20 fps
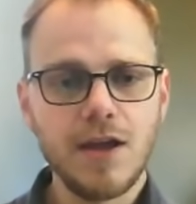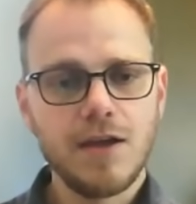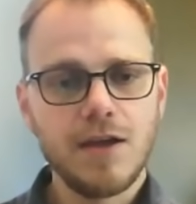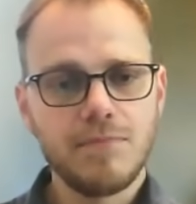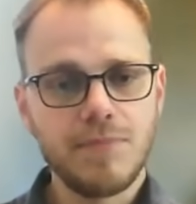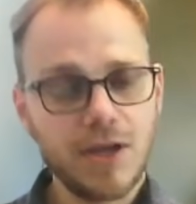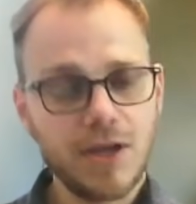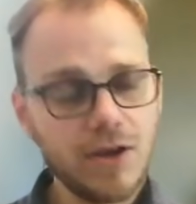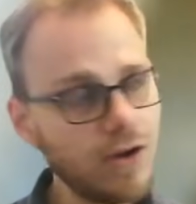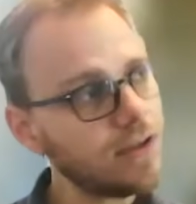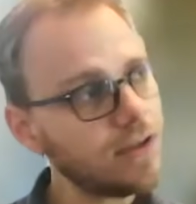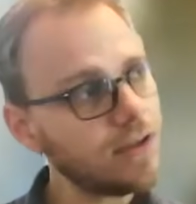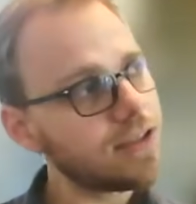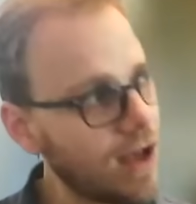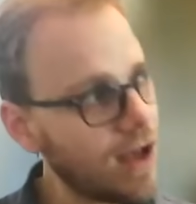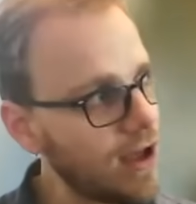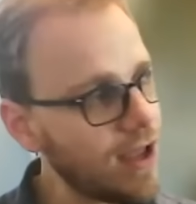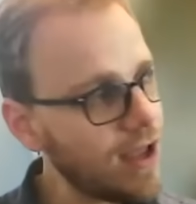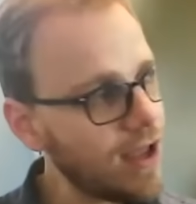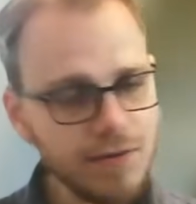Because
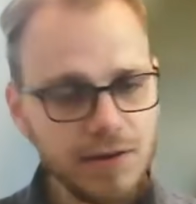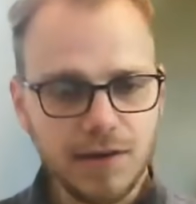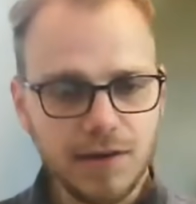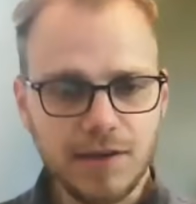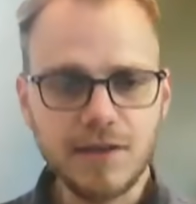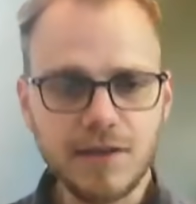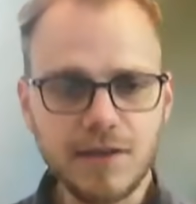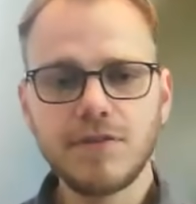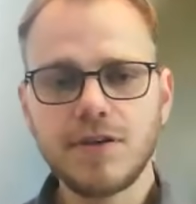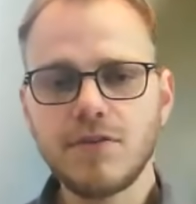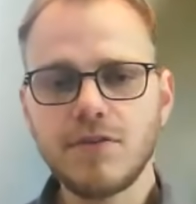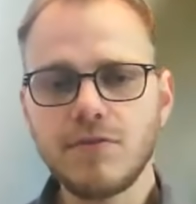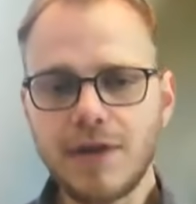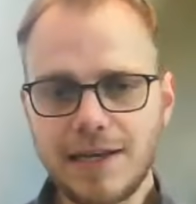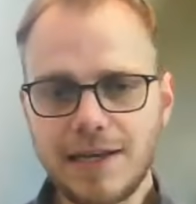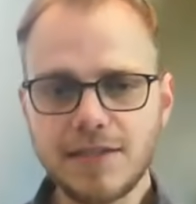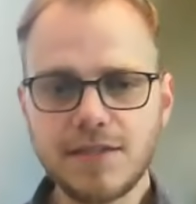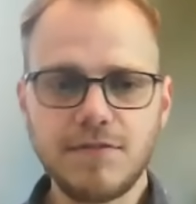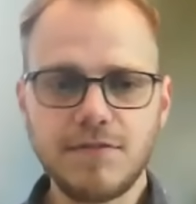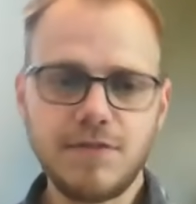I live in a
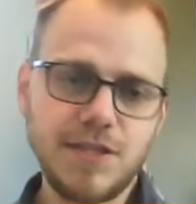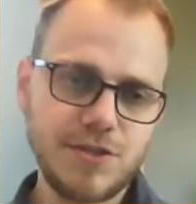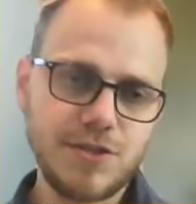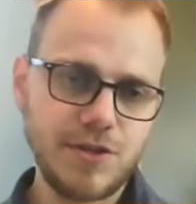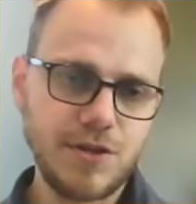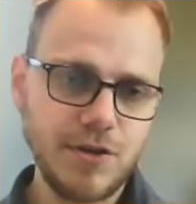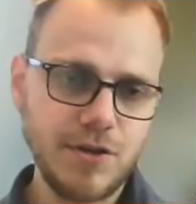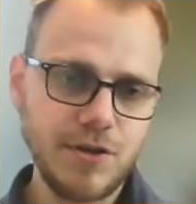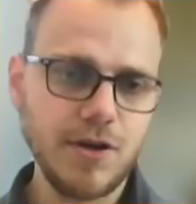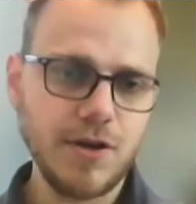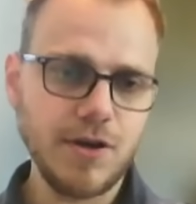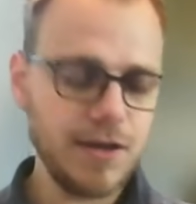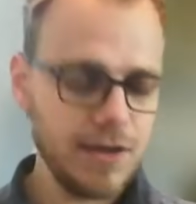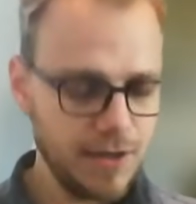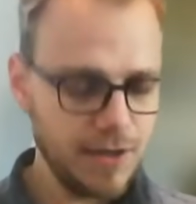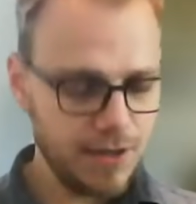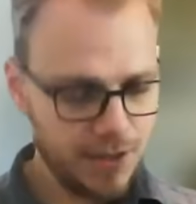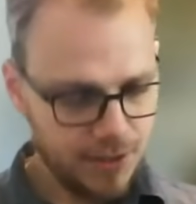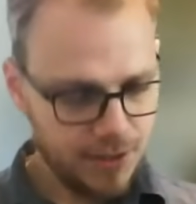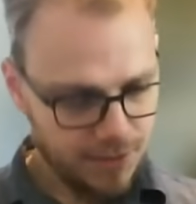relatively secure
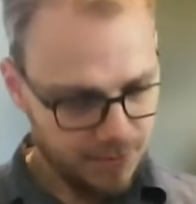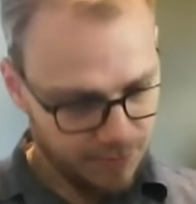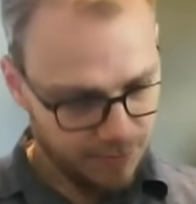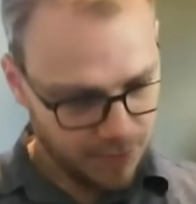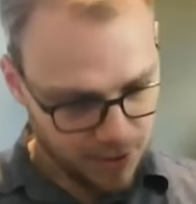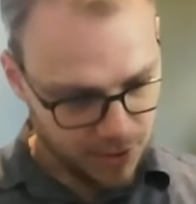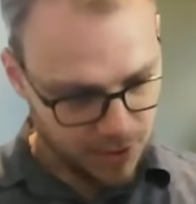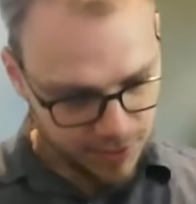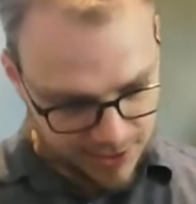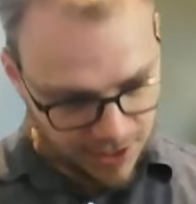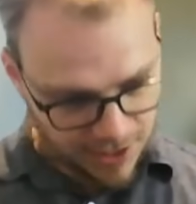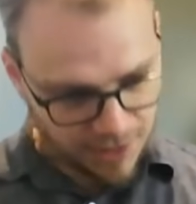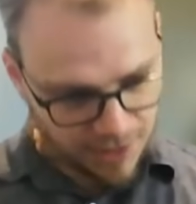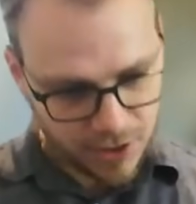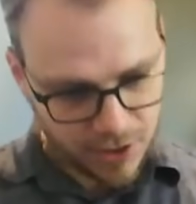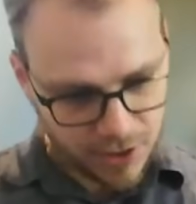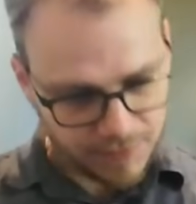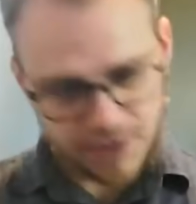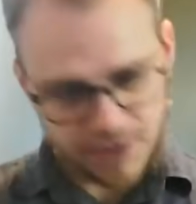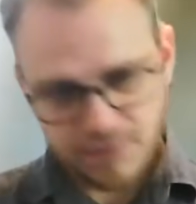
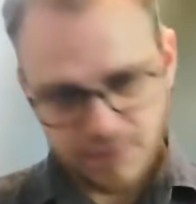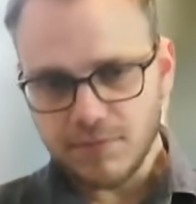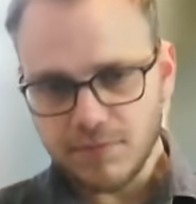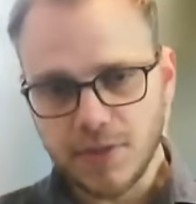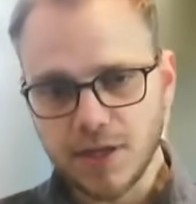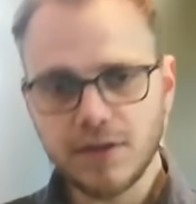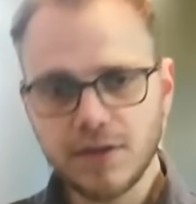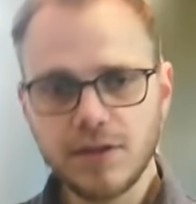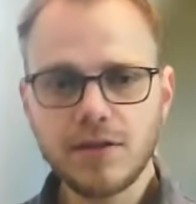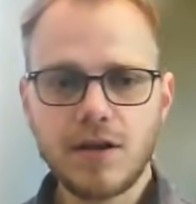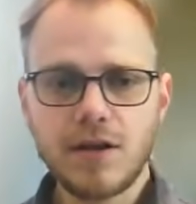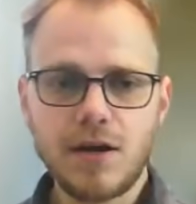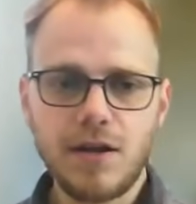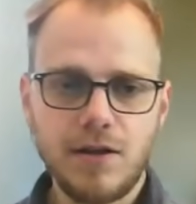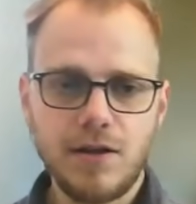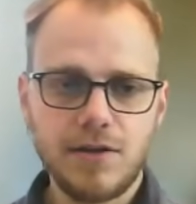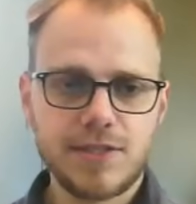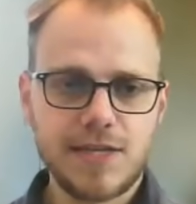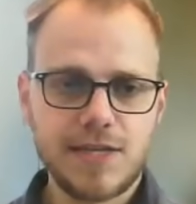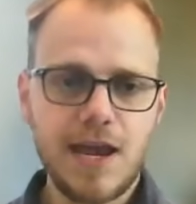suburban
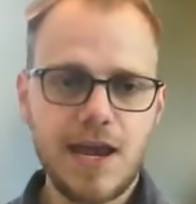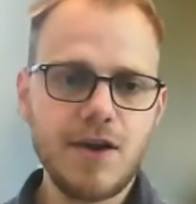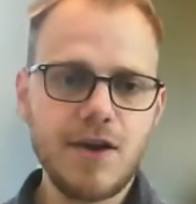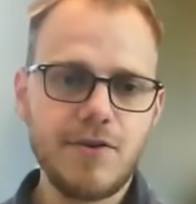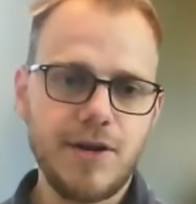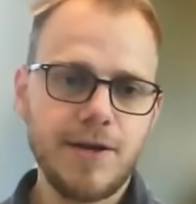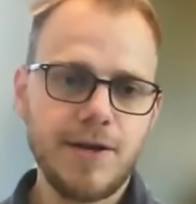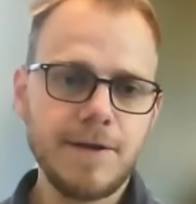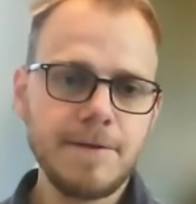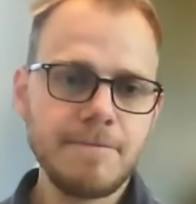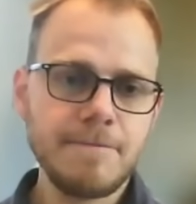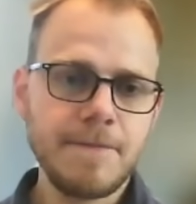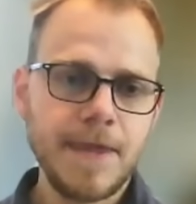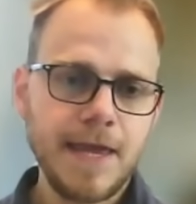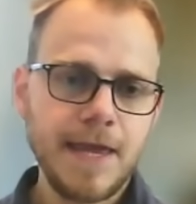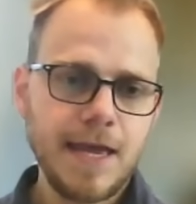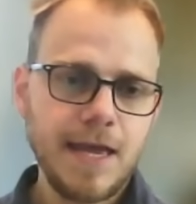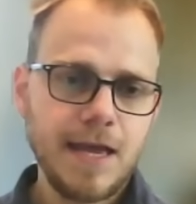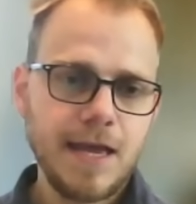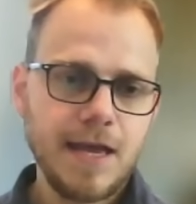middle-class area,
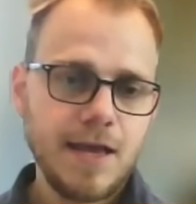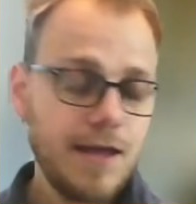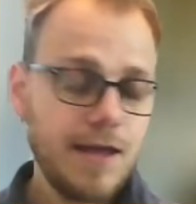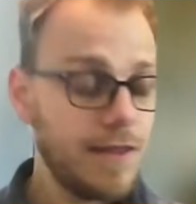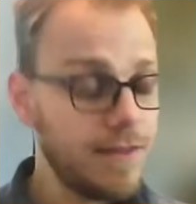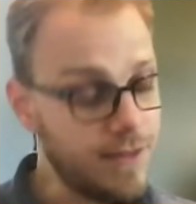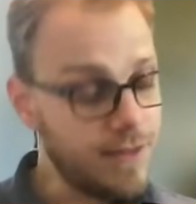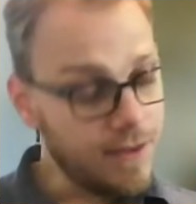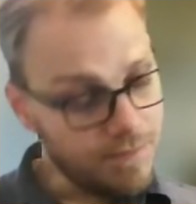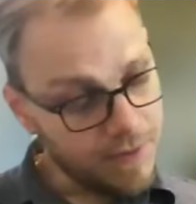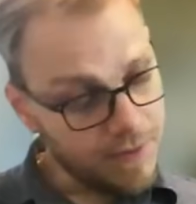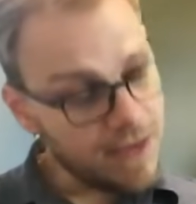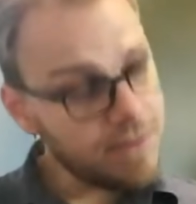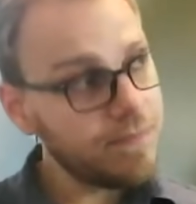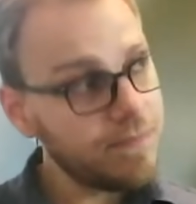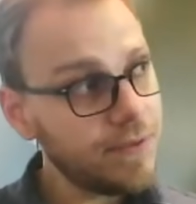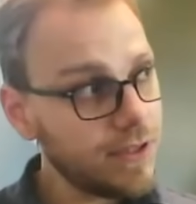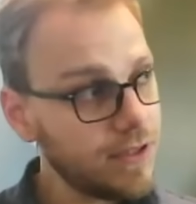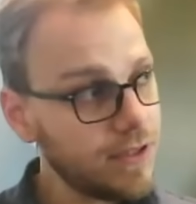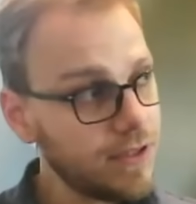the
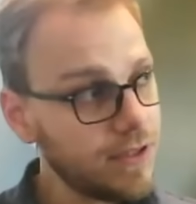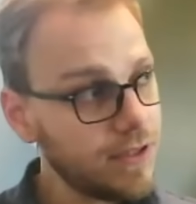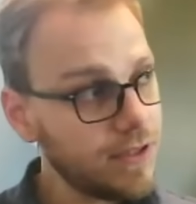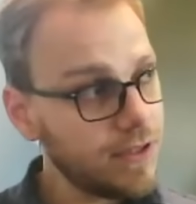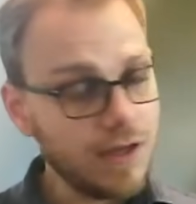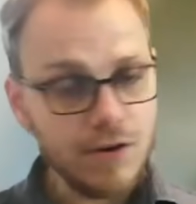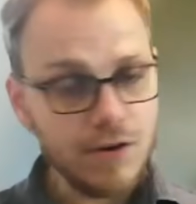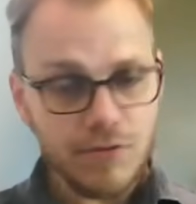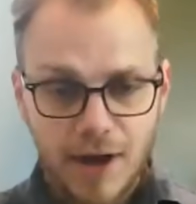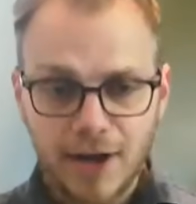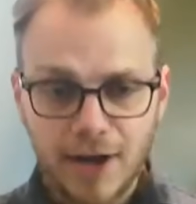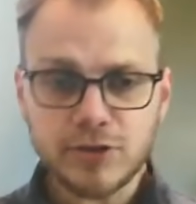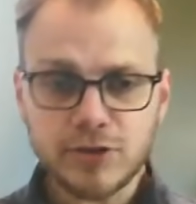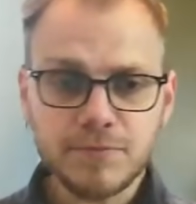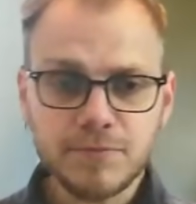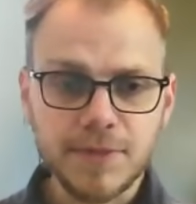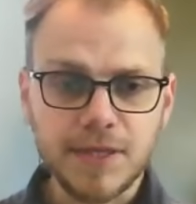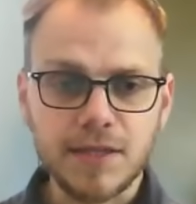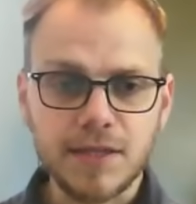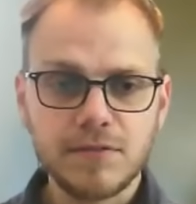people
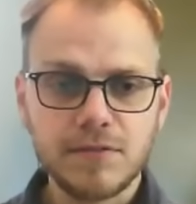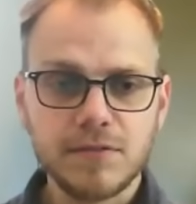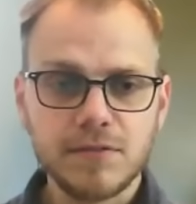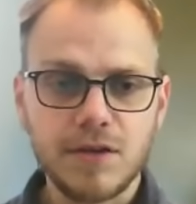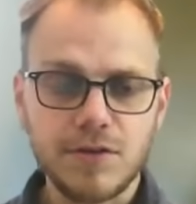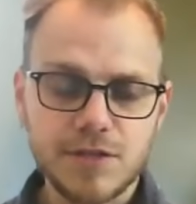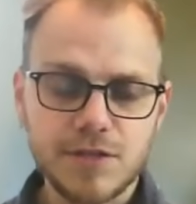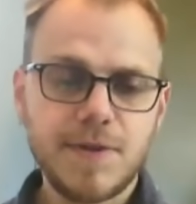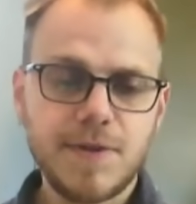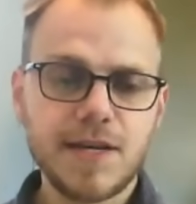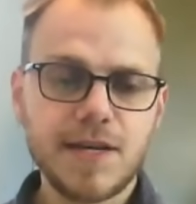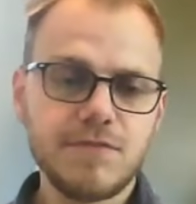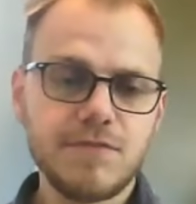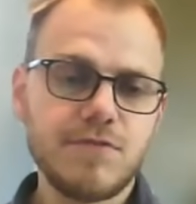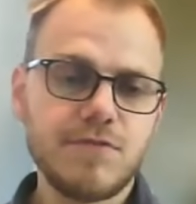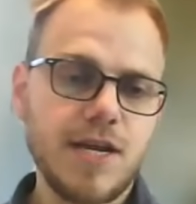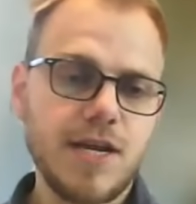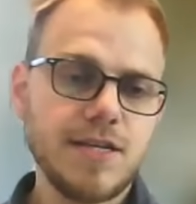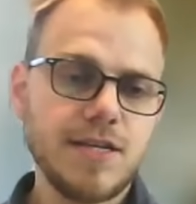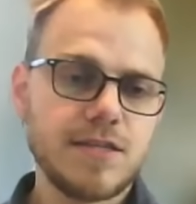around me, irrespective of
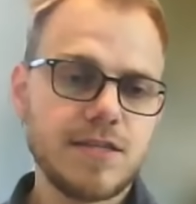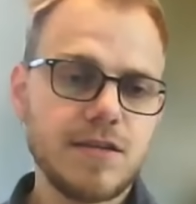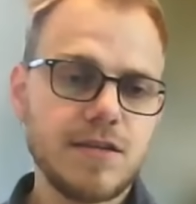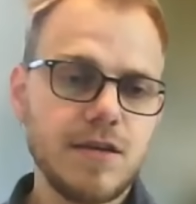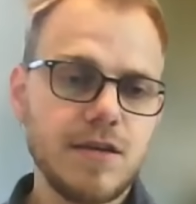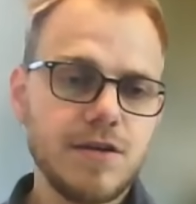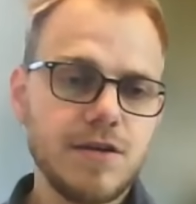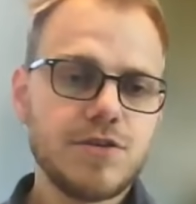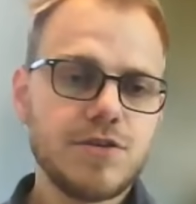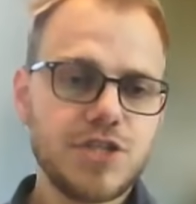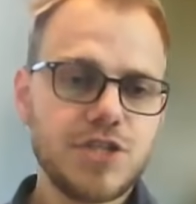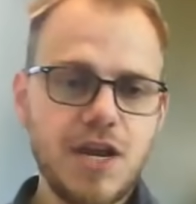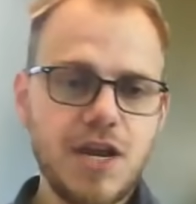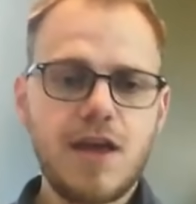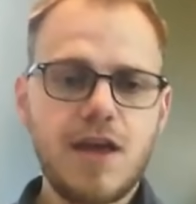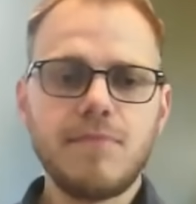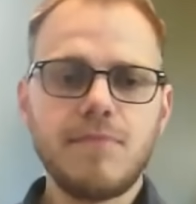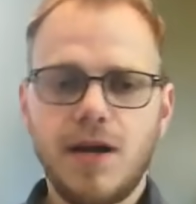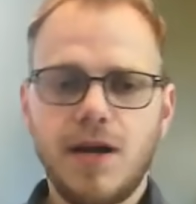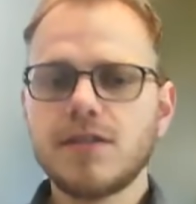race,
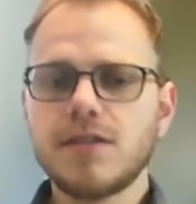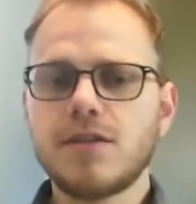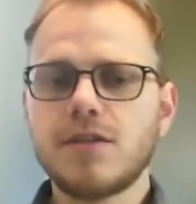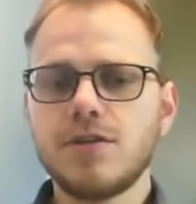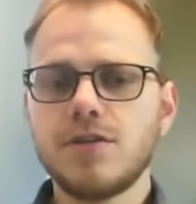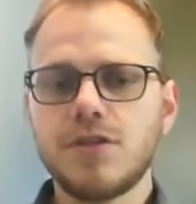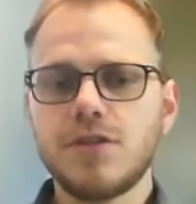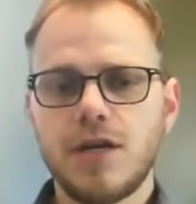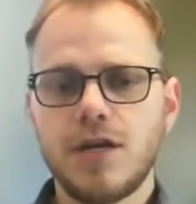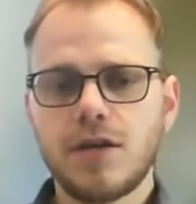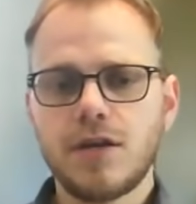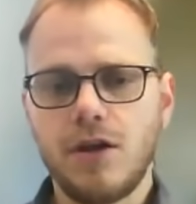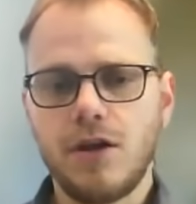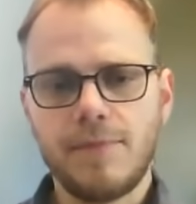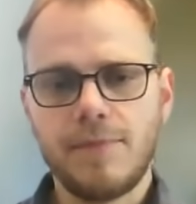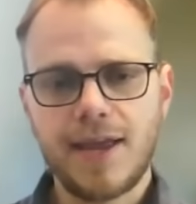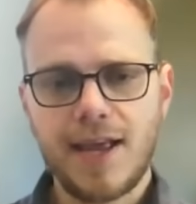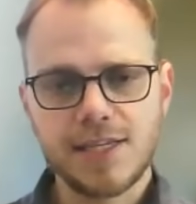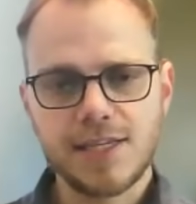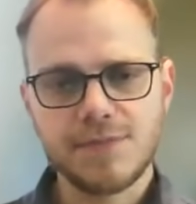share my
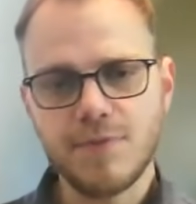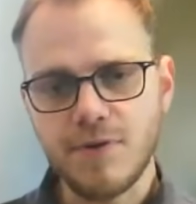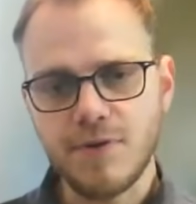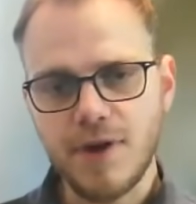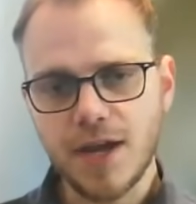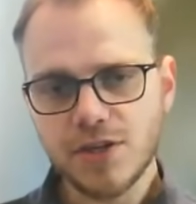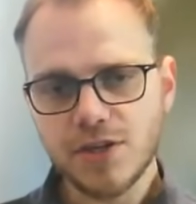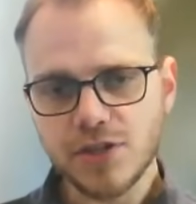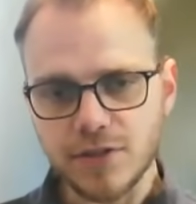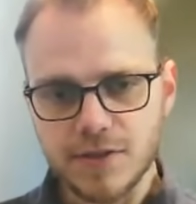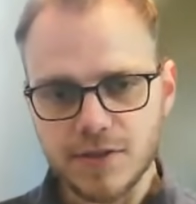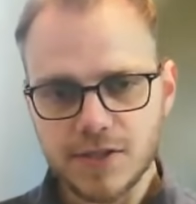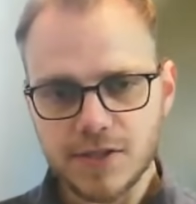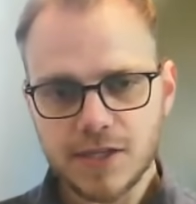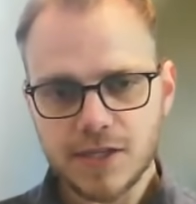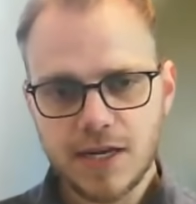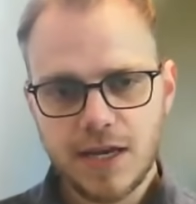socioeconomic aspirations.